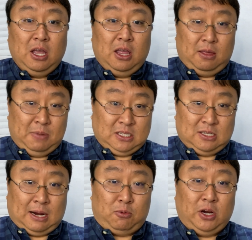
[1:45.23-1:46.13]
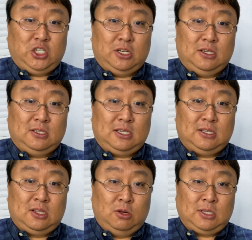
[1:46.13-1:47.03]
the business operation and
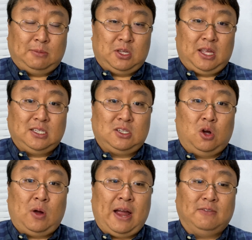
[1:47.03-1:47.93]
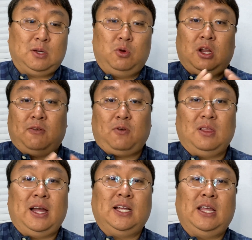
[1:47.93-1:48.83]
those types of things. So I have someone on the front
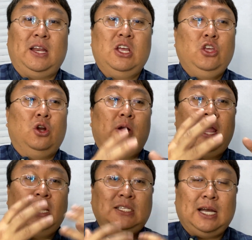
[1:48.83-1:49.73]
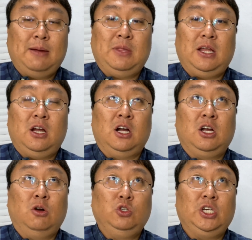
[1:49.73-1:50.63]
line that, anytime that a
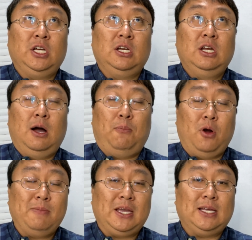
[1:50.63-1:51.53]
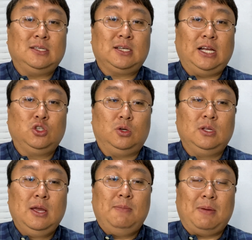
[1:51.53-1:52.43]
coaching appointment gets scheduled,
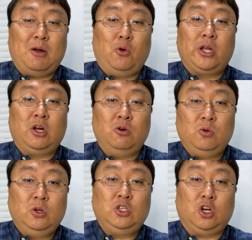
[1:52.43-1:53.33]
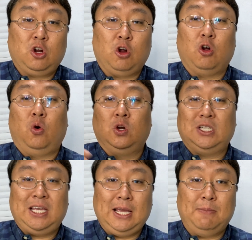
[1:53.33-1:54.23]
maybe I want to go to her or to
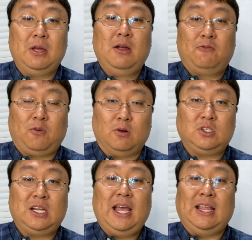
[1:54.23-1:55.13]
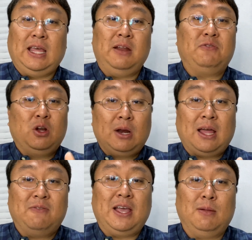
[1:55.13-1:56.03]
him first. And then if they're not
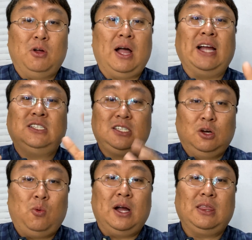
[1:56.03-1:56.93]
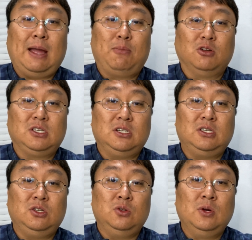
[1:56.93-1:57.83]
available, I still want that person
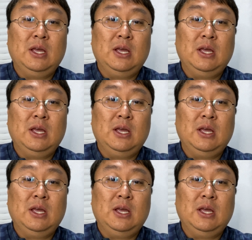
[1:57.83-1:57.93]
to